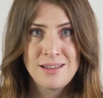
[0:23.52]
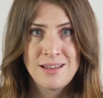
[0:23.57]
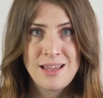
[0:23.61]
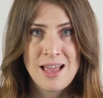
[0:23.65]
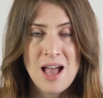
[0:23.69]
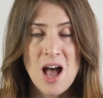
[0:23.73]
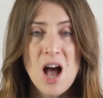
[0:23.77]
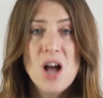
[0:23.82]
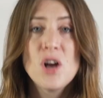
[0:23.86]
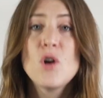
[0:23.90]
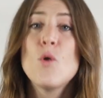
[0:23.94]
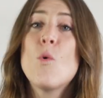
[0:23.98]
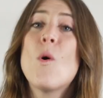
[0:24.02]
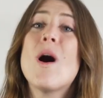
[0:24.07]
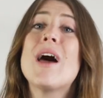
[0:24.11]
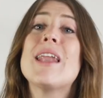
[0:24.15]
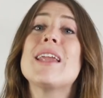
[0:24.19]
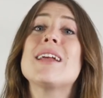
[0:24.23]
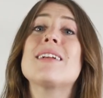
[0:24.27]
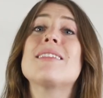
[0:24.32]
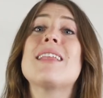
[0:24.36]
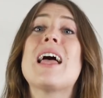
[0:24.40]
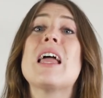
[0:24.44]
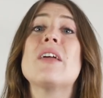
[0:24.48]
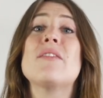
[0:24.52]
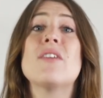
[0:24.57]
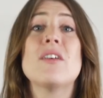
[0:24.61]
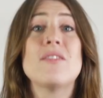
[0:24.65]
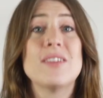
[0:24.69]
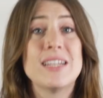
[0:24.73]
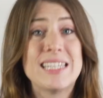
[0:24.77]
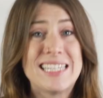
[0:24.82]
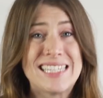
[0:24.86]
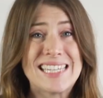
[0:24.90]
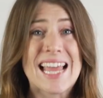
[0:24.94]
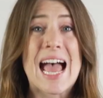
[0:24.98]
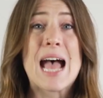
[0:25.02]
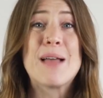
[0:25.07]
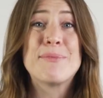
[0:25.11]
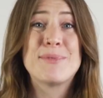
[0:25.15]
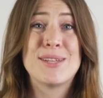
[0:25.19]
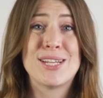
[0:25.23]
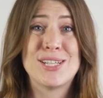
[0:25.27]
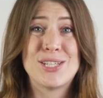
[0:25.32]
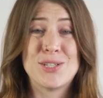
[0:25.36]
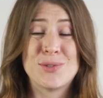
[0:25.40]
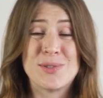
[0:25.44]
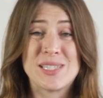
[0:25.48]
Aquatic life have
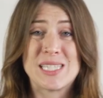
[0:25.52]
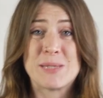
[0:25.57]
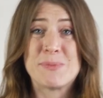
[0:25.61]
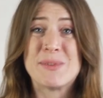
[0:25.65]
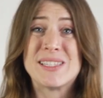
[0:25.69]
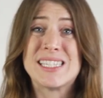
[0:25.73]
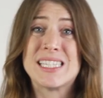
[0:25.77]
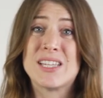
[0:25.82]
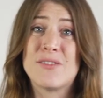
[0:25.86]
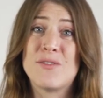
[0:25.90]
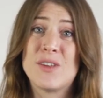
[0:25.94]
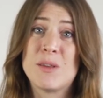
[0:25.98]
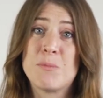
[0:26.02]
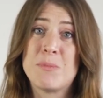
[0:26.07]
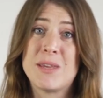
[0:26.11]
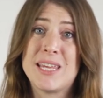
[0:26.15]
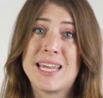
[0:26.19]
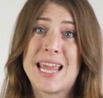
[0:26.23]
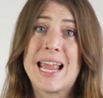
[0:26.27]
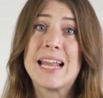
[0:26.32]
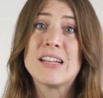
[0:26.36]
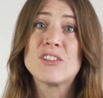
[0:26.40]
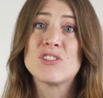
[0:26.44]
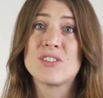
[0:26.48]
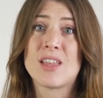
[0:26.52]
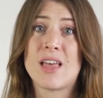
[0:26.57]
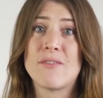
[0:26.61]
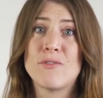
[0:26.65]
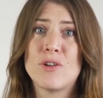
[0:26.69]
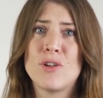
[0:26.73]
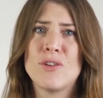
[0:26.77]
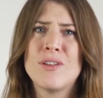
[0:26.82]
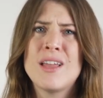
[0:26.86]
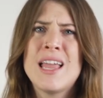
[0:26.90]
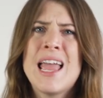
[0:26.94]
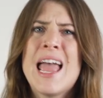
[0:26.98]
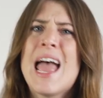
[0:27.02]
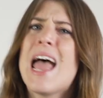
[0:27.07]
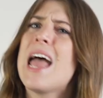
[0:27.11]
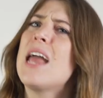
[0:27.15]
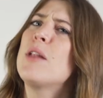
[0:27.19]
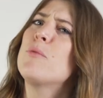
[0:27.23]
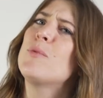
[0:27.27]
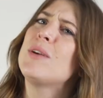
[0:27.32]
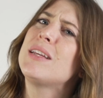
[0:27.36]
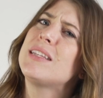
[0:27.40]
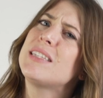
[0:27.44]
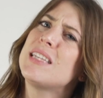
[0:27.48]
adapted to a specific pH level,
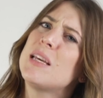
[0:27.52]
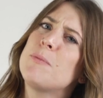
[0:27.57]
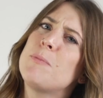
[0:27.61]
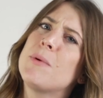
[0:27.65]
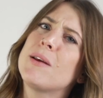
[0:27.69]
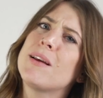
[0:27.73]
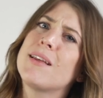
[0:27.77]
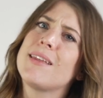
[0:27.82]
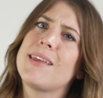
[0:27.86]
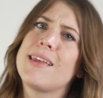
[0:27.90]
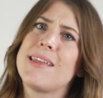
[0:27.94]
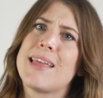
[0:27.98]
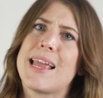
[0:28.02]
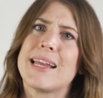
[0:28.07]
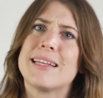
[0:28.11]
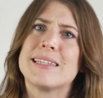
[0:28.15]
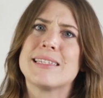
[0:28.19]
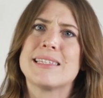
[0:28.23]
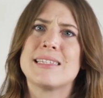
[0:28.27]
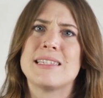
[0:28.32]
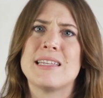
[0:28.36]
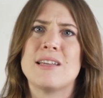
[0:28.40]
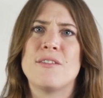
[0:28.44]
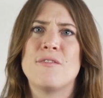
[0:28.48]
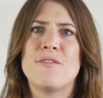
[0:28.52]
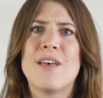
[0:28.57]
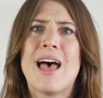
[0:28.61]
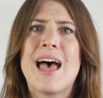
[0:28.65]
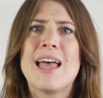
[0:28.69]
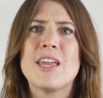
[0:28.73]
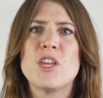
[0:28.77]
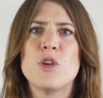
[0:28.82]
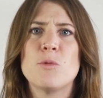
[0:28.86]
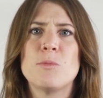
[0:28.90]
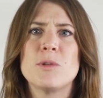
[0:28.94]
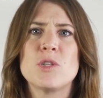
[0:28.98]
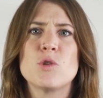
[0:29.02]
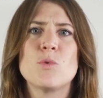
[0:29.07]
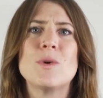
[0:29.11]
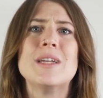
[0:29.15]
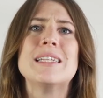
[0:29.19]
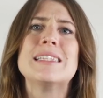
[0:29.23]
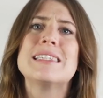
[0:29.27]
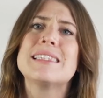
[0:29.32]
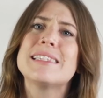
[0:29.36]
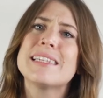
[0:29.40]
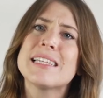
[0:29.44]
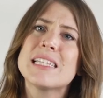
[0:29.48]
and we typically like to see a value
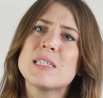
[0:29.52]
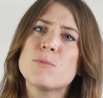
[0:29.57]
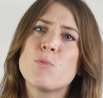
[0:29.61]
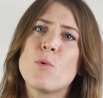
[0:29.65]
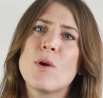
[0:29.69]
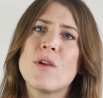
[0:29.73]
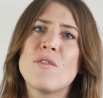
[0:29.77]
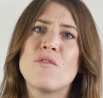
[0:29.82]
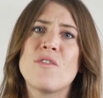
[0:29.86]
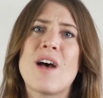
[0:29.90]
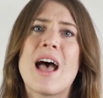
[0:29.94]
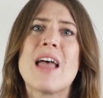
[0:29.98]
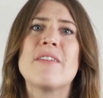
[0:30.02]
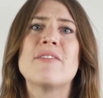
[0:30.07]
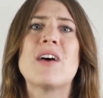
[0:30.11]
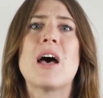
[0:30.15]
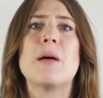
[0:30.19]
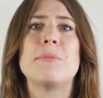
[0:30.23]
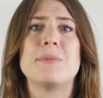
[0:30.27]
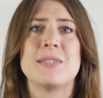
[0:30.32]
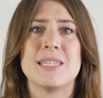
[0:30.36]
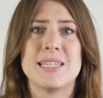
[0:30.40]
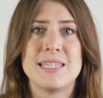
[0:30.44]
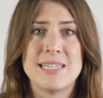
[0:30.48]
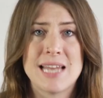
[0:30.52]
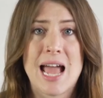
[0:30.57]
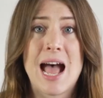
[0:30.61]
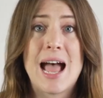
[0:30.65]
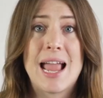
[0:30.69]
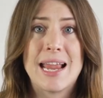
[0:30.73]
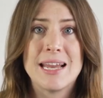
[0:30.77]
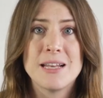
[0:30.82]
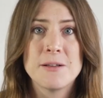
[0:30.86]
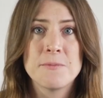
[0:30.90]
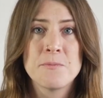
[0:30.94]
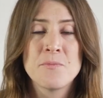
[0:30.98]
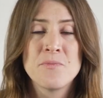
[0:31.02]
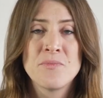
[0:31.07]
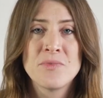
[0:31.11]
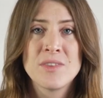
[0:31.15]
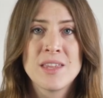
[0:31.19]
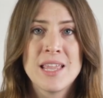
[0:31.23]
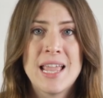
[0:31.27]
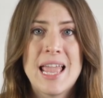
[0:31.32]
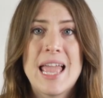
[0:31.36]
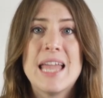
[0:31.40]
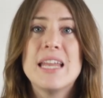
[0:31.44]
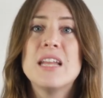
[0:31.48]
between 6.5 up to 9.
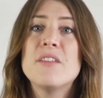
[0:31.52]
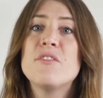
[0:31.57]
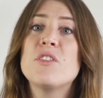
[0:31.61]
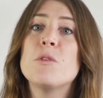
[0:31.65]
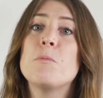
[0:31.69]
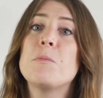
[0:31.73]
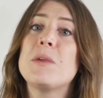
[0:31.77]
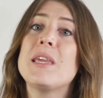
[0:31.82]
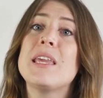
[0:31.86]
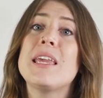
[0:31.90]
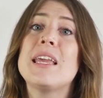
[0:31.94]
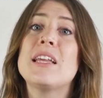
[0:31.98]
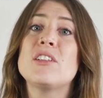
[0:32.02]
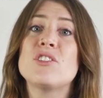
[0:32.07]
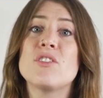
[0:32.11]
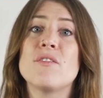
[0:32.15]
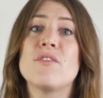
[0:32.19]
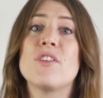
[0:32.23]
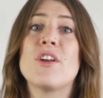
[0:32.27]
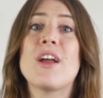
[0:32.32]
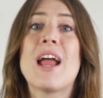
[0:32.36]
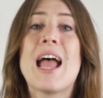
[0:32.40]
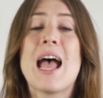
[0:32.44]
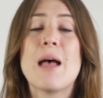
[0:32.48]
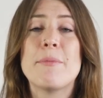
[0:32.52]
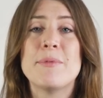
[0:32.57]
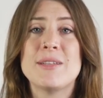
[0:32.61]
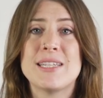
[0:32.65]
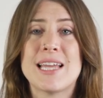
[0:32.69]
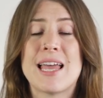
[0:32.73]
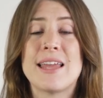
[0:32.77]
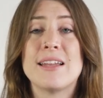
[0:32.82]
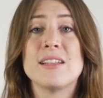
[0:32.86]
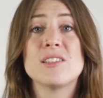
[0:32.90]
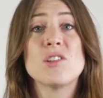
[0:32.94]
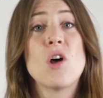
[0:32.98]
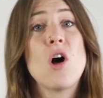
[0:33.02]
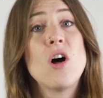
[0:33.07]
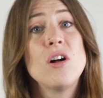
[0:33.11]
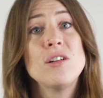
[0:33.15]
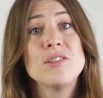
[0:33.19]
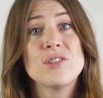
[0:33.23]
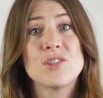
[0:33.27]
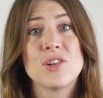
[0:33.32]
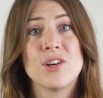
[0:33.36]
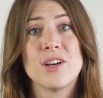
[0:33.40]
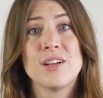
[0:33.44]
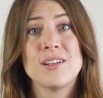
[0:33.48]
And if the pH of their habitat is
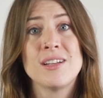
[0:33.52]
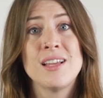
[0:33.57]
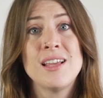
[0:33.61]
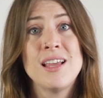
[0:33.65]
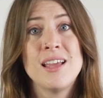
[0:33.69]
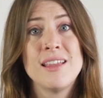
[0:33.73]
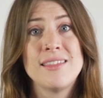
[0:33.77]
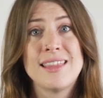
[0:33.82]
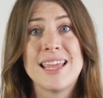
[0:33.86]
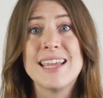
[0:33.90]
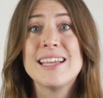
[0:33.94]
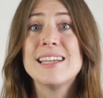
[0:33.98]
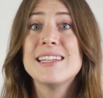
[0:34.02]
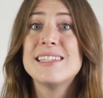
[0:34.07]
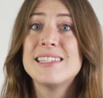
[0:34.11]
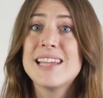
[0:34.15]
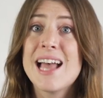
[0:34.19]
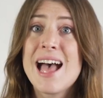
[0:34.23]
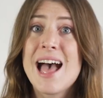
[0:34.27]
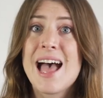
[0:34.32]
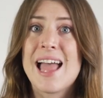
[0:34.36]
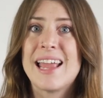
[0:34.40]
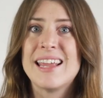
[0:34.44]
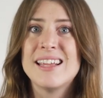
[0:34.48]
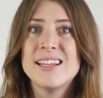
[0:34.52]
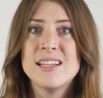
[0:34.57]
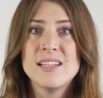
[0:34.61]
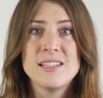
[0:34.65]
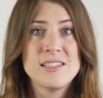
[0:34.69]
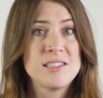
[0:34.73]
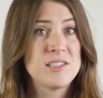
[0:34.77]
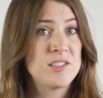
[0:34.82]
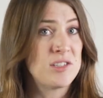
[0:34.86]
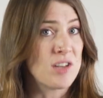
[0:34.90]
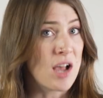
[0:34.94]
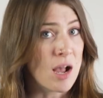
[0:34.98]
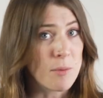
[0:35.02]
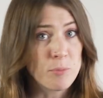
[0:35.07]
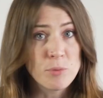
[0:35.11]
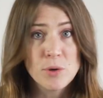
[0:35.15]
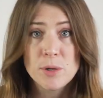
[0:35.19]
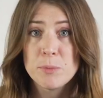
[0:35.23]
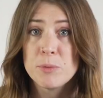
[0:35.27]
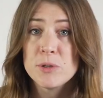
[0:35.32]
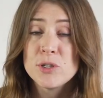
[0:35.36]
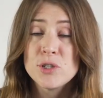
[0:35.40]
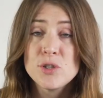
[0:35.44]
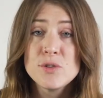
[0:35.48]
altered, they could die, stop
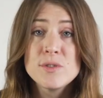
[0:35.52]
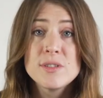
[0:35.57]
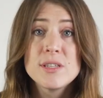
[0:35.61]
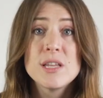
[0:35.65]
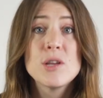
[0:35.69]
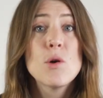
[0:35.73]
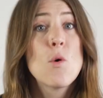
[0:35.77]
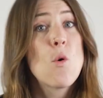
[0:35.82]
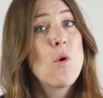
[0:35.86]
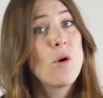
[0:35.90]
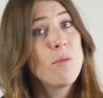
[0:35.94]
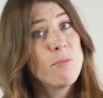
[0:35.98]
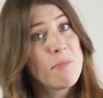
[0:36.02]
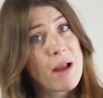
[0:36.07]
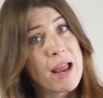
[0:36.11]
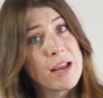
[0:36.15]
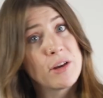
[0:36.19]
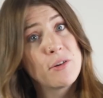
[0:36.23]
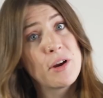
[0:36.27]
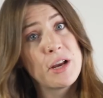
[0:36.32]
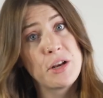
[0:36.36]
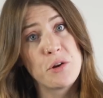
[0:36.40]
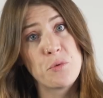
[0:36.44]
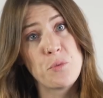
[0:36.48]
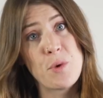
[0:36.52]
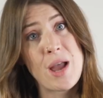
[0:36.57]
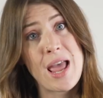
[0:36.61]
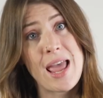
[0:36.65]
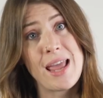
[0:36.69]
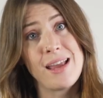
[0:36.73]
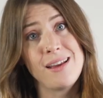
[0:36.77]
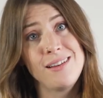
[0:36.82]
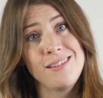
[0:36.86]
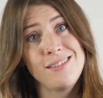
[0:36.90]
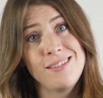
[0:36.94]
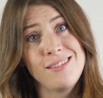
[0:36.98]
reproducing, or migrate away.